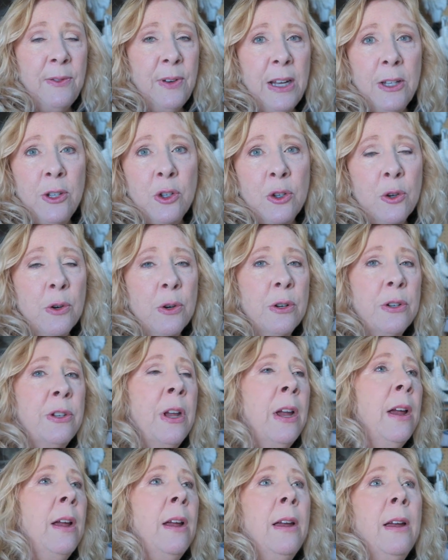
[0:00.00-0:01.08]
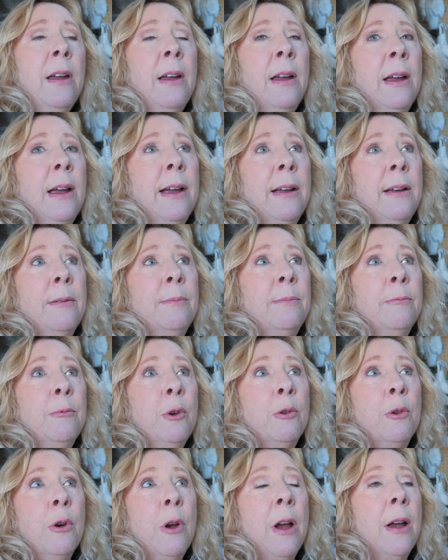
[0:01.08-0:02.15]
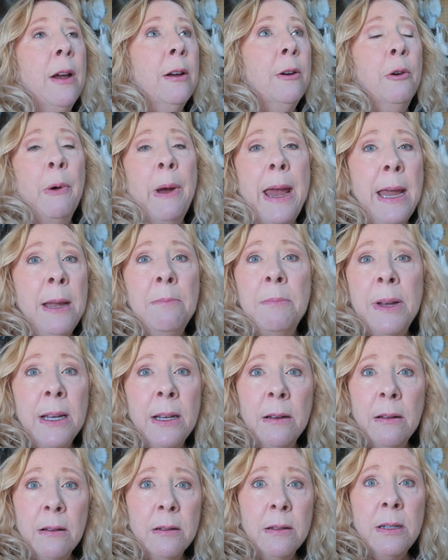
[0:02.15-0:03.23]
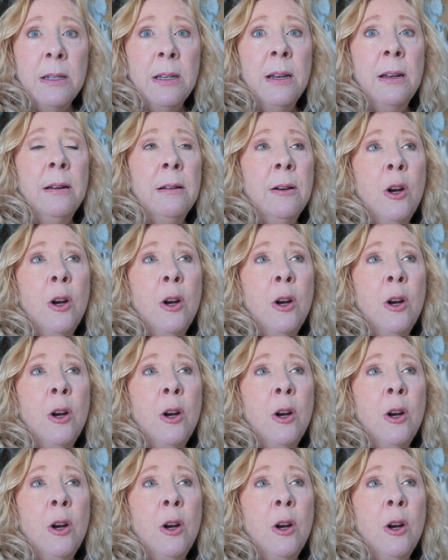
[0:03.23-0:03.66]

Feed stores, grain mills,